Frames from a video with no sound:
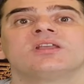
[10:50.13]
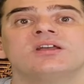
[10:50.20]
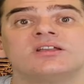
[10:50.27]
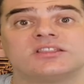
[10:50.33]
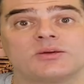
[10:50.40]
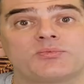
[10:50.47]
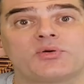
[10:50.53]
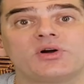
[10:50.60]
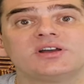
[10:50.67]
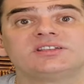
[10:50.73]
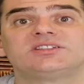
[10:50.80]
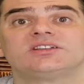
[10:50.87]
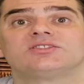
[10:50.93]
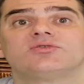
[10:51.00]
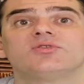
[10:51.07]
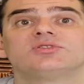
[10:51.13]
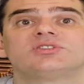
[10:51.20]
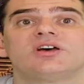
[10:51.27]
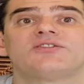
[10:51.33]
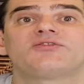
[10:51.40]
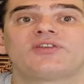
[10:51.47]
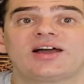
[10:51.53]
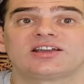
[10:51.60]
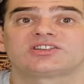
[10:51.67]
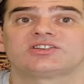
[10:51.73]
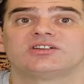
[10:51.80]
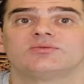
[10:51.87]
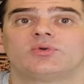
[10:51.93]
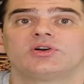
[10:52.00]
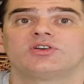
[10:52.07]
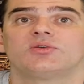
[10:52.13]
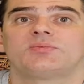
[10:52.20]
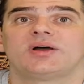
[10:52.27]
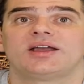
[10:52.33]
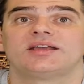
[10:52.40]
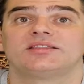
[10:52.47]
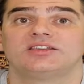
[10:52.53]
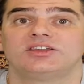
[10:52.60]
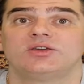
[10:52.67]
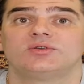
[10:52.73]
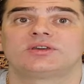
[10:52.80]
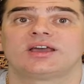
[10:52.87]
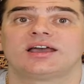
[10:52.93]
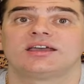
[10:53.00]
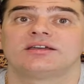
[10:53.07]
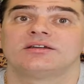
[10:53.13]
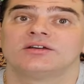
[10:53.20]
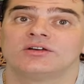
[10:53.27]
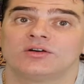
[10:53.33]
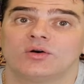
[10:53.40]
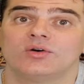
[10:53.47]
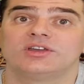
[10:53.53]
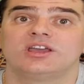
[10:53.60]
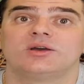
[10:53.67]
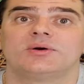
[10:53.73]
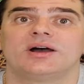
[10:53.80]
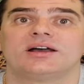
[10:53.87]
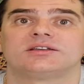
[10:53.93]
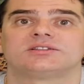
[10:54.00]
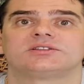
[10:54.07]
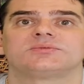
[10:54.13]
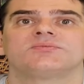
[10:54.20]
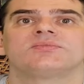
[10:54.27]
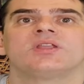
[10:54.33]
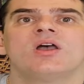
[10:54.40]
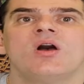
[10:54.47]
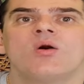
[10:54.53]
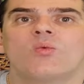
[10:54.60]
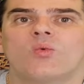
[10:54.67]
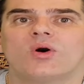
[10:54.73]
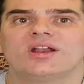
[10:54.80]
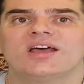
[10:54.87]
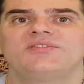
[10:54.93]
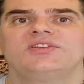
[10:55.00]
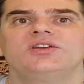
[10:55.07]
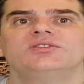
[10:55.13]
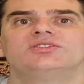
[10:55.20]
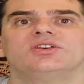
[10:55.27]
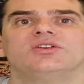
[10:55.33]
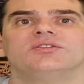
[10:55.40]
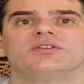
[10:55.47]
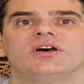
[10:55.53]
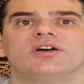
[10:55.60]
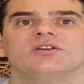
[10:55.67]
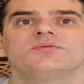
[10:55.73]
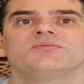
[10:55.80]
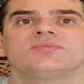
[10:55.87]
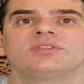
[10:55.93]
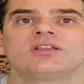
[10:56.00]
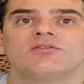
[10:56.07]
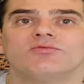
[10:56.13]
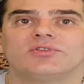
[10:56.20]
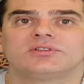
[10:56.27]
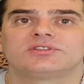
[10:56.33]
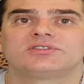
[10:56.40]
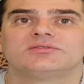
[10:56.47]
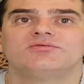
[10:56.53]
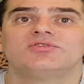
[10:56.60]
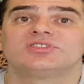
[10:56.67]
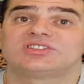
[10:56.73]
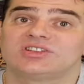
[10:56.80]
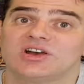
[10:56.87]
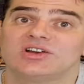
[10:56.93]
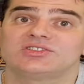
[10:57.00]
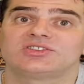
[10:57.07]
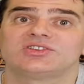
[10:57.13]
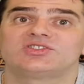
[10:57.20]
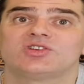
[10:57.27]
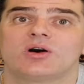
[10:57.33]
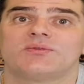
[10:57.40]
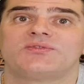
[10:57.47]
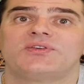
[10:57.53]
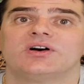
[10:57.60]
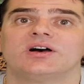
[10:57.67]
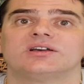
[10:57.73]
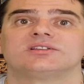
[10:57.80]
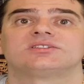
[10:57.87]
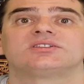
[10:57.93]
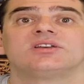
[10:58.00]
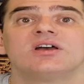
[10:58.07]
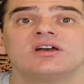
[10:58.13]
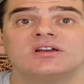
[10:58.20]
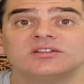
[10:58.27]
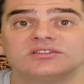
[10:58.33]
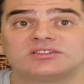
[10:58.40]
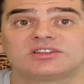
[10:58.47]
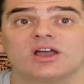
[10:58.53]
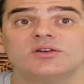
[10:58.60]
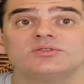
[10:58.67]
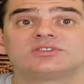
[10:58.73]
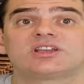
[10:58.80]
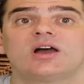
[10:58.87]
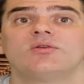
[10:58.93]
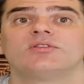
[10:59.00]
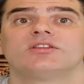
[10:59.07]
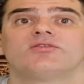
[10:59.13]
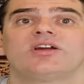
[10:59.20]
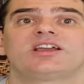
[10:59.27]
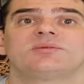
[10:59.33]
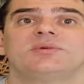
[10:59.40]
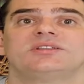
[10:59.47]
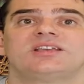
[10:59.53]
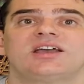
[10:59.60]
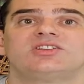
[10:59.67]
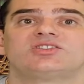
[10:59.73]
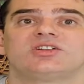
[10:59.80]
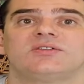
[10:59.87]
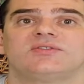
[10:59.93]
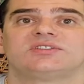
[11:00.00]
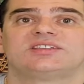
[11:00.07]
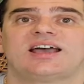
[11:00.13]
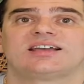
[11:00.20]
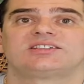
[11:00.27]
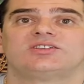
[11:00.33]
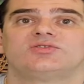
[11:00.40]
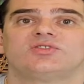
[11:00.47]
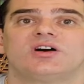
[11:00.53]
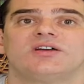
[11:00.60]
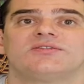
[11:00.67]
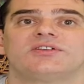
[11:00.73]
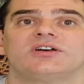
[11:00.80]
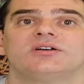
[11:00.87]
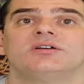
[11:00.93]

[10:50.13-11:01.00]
The prices are also a fraction of what you'll pay in the UK or US. Whatever you do though, research the shop first. Don't go on the recommendation of a taxi driver